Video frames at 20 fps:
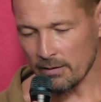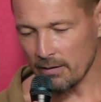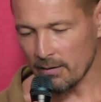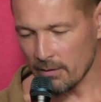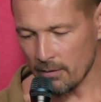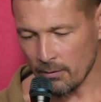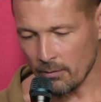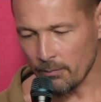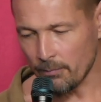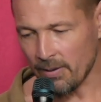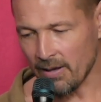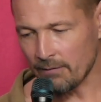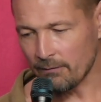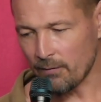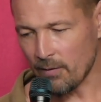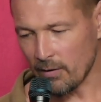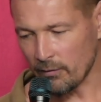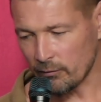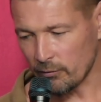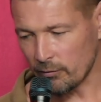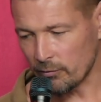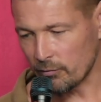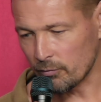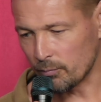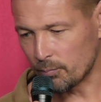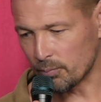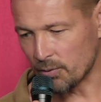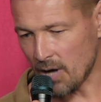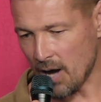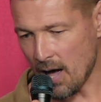you know Ben Foster to
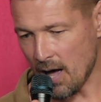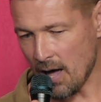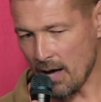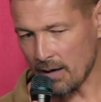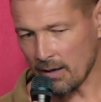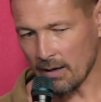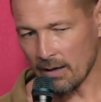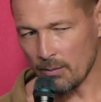Prague,